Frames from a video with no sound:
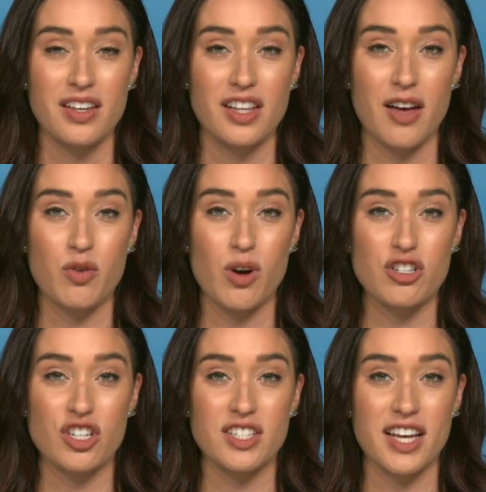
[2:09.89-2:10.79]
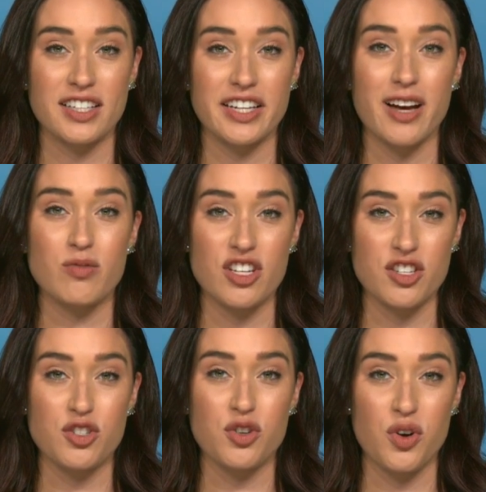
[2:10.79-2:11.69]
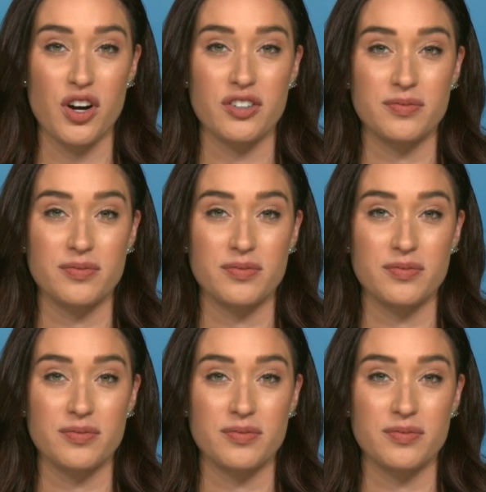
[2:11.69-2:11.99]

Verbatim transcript: Live in Washington, I'm Jessi Turnure.